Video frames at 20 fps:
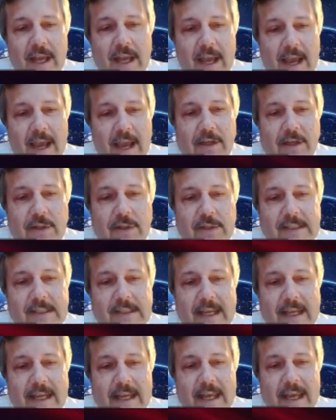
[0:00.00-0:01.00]
And you
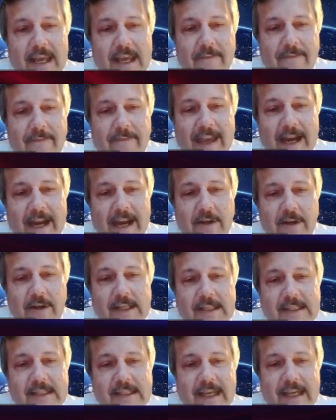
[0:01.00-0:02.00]
see here
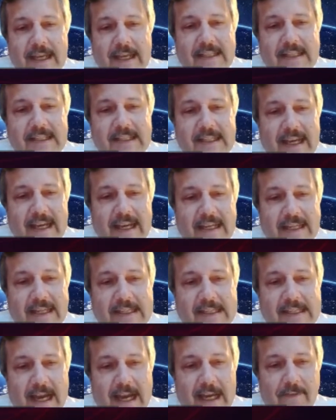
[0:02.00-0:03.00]
various states
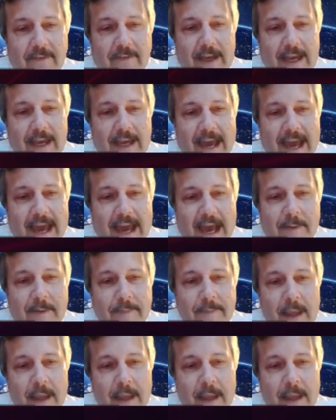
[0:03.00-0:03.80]
inside the gap.